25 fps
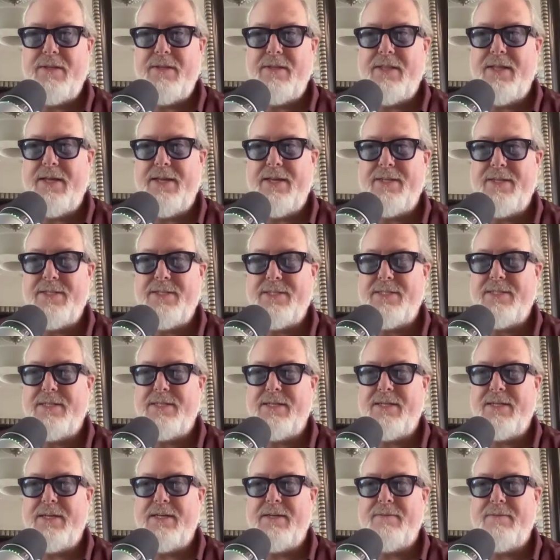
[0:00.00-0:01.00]
That is,
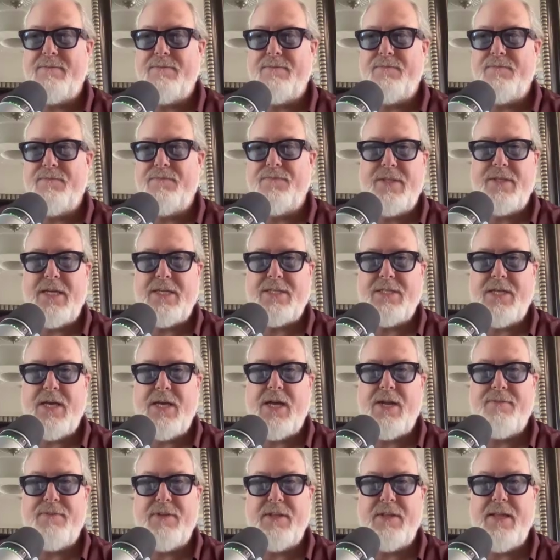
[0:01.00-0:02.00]
that's
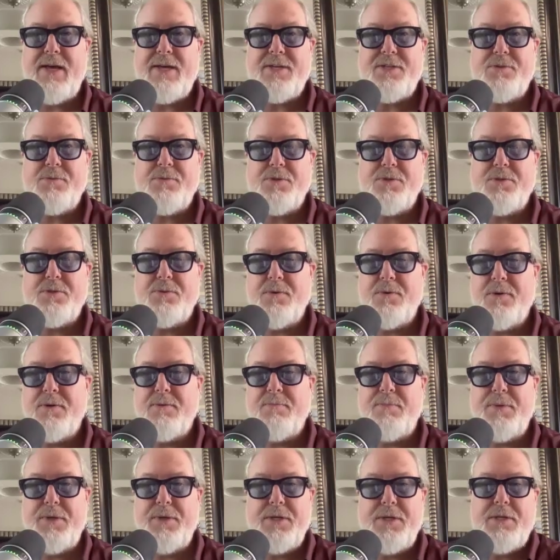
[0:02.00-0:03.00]
kind of a last
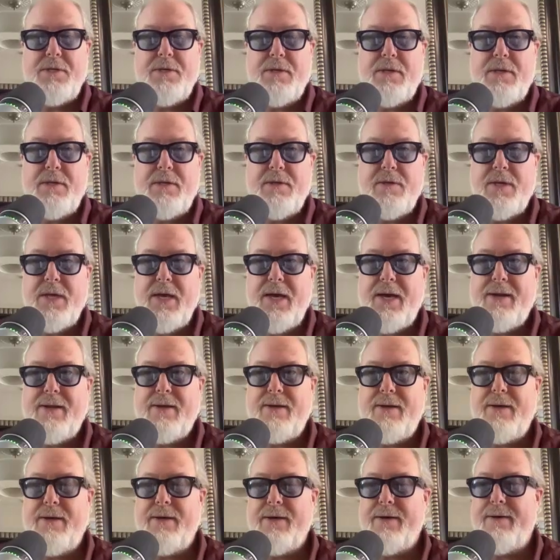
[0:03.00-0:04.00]
resort, but you
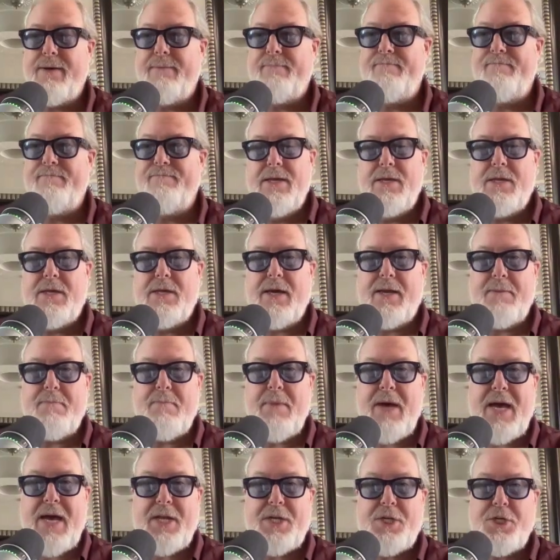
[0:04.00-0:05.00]
gotta
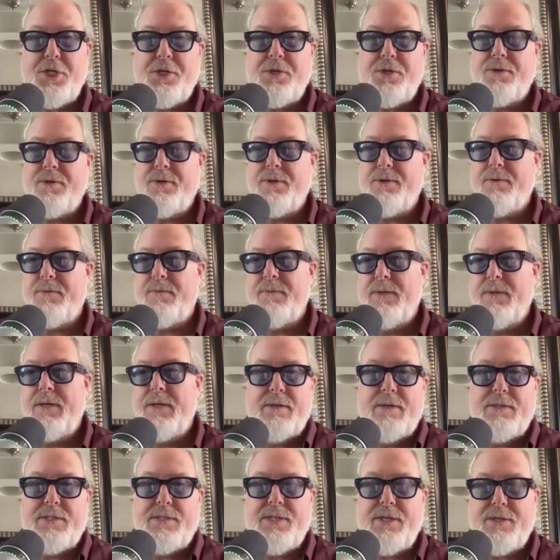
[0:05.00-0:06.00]
match your
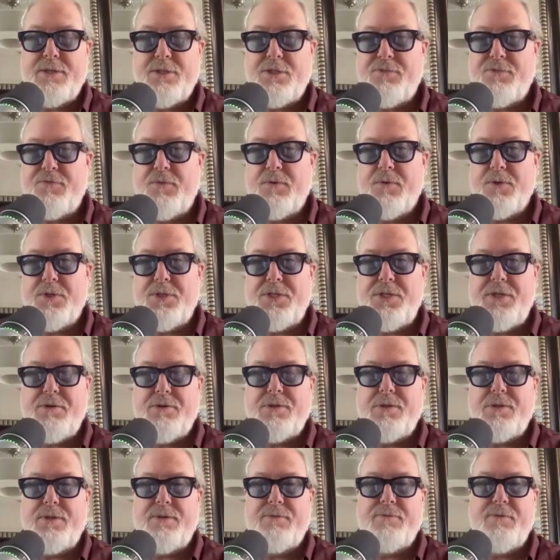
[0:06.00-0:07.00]
sales force and your
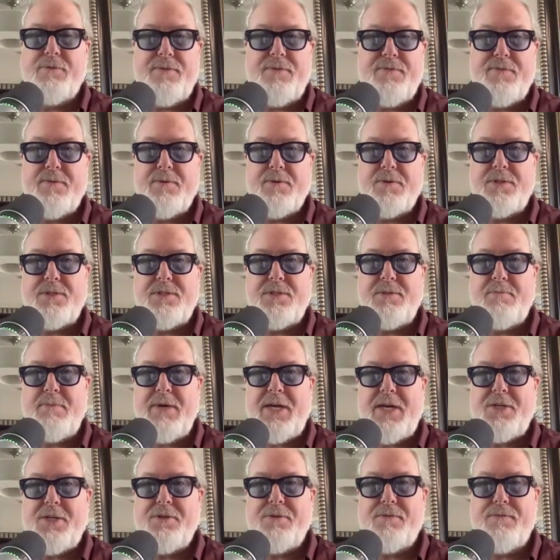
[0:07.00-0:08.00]
delivery force to
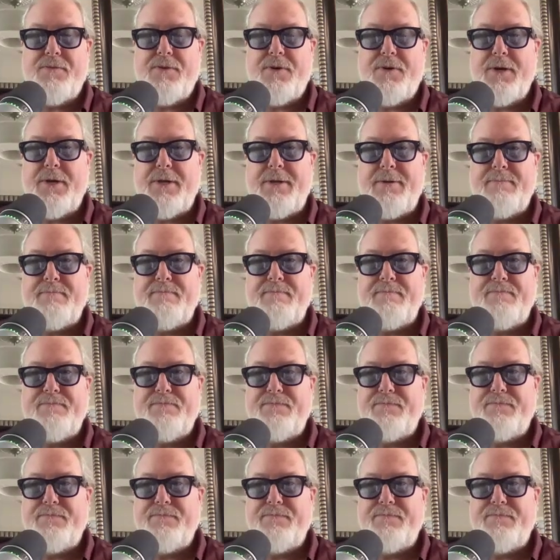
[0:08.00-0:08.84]
match your volume.